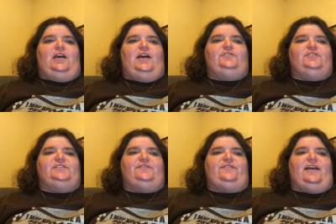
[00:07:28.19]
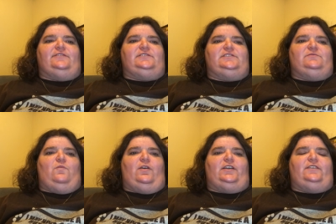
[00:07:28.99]
Hundreds of thousands
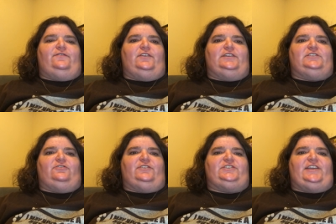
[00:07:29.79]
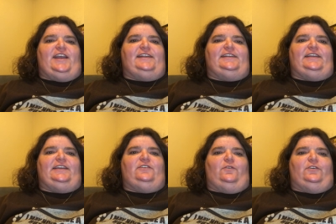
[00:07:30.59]
more converted to Christianity
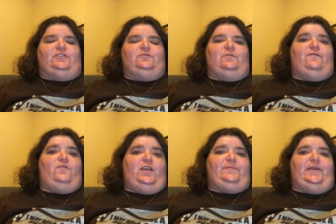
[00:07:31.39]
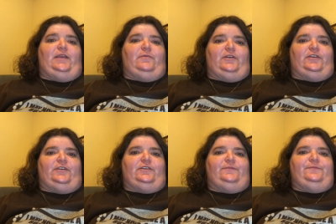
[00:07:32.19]
in order to avoid being murdered.